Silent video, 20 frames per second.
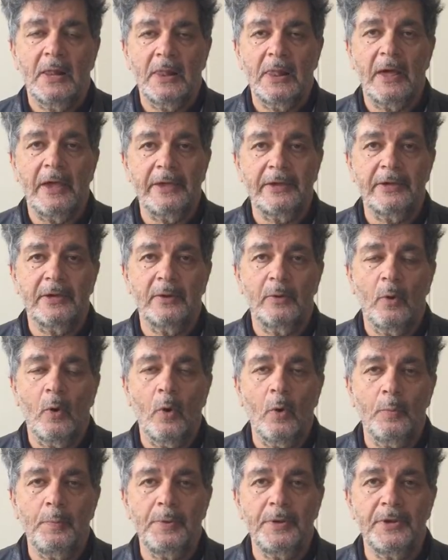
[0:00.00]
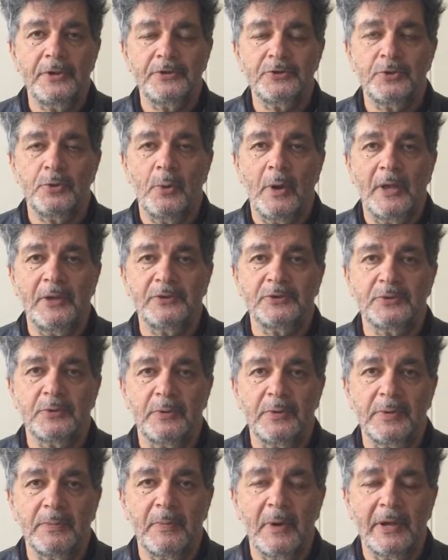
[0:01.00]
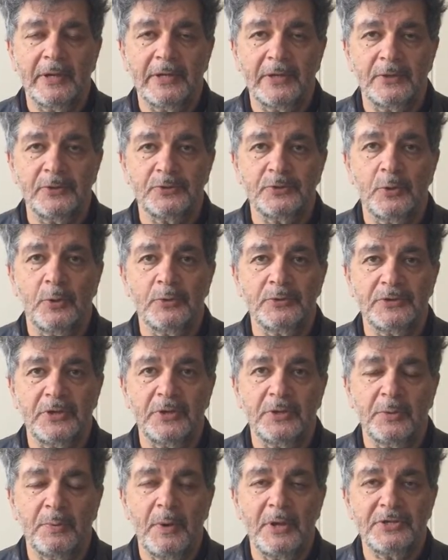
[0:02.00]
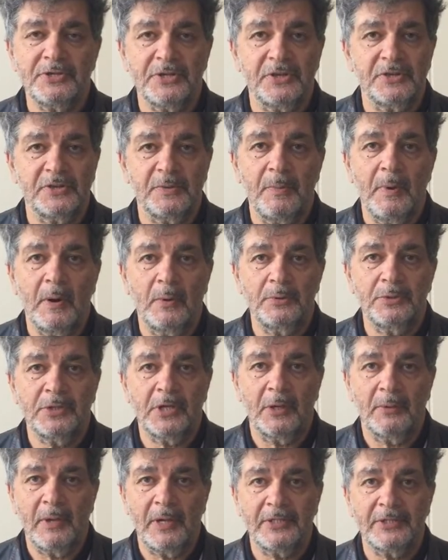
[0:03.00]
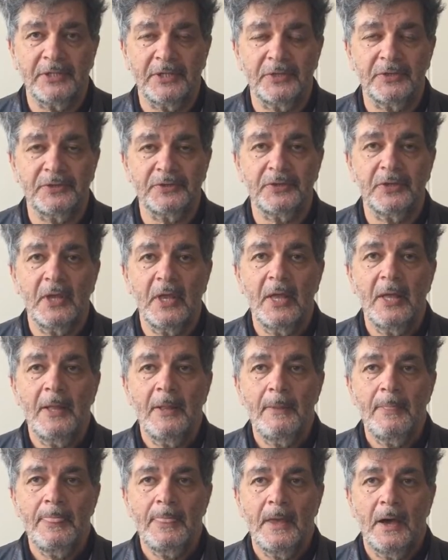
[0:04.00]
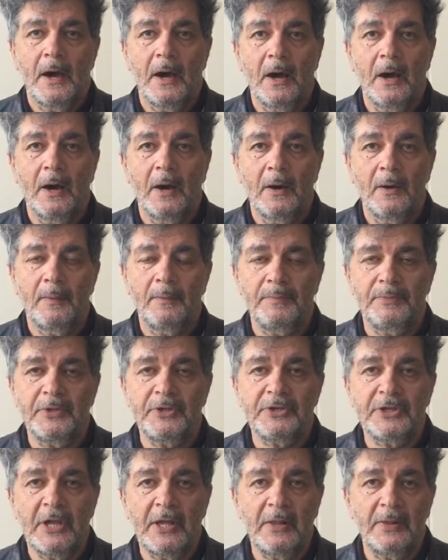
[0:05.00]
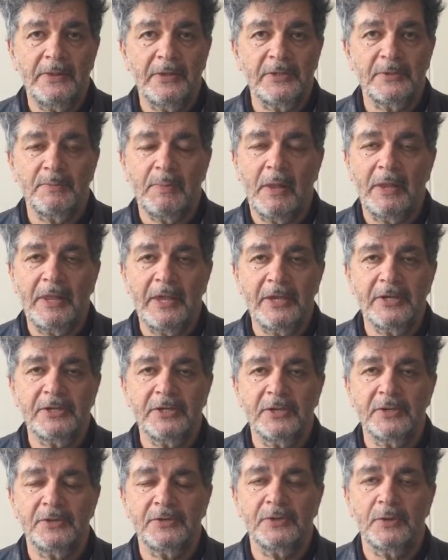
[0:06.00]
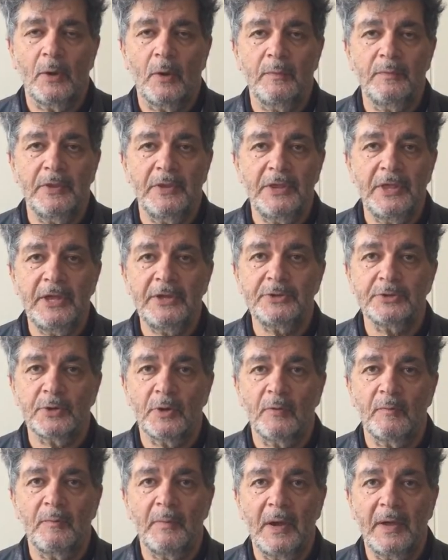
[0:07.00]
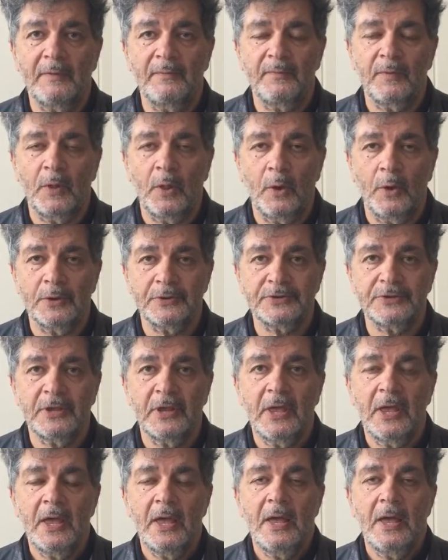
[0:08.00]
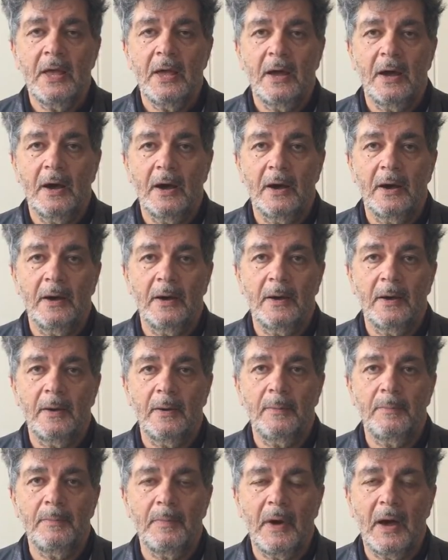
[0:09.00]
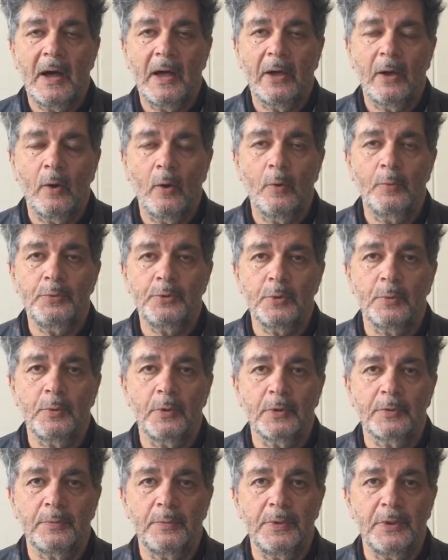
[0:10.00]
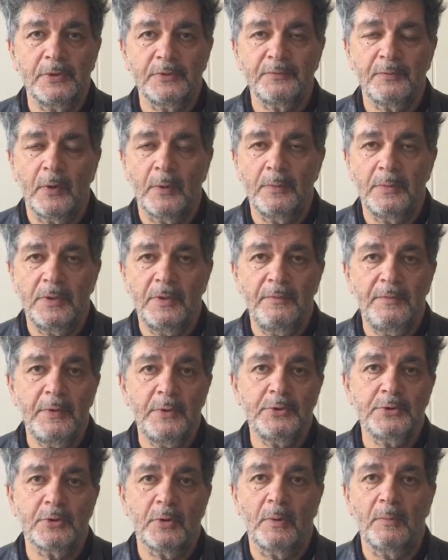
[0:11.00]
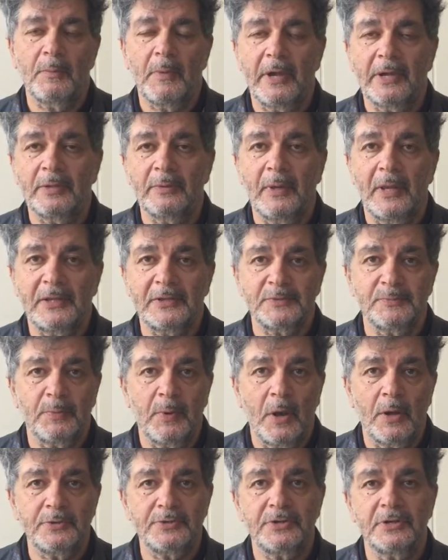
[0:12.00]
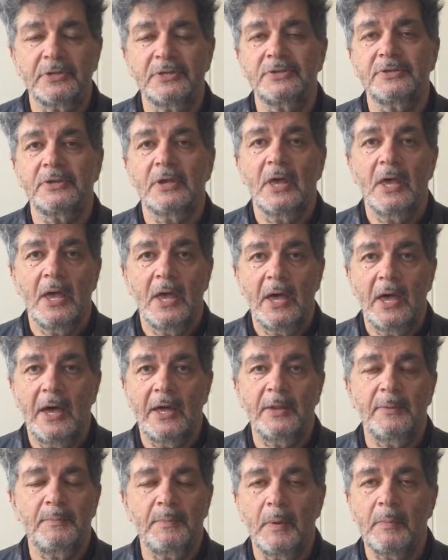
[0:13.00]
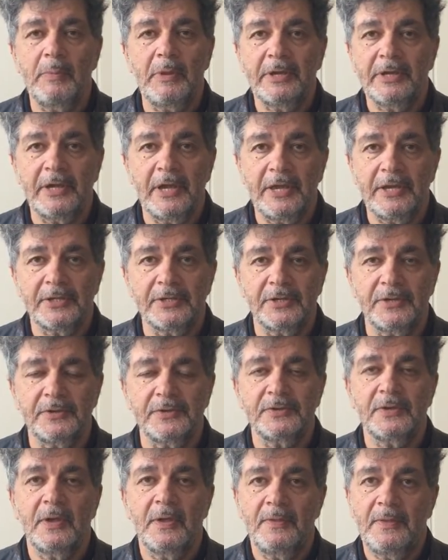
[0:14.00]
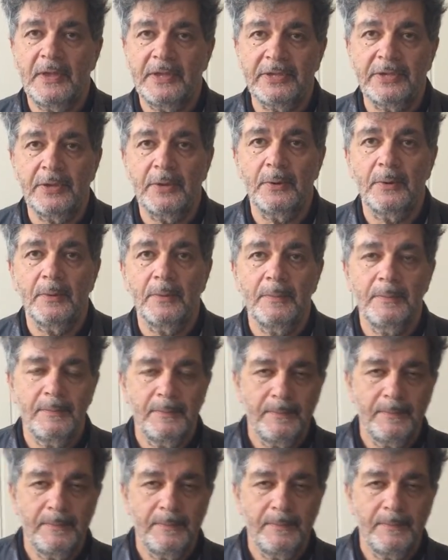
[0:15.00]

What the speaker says: like openness to answering my concerns and questions about corrections, detailed explanations of the nature of my flaws. I hope to work with this firm in the future on my grants projects and publications. Thank you.